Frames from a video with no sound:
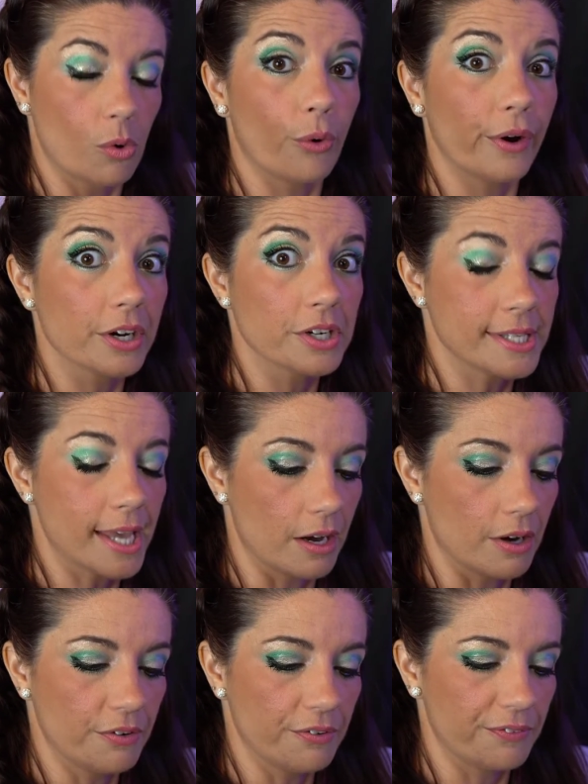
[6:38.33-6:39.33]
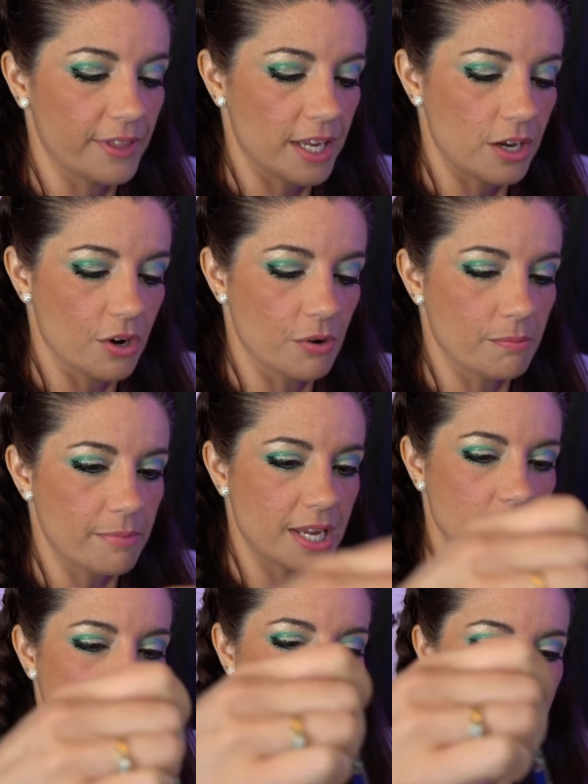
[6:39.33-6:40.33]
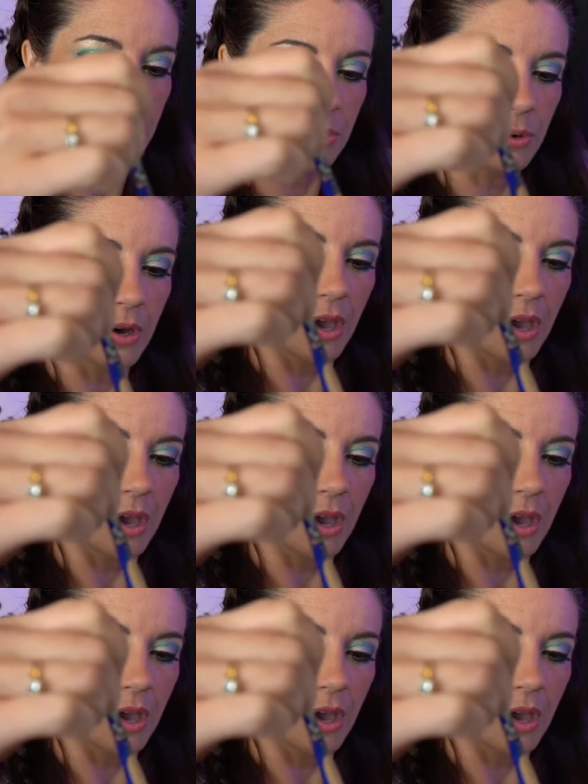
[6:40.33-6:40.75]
or yourself that you don't mean to.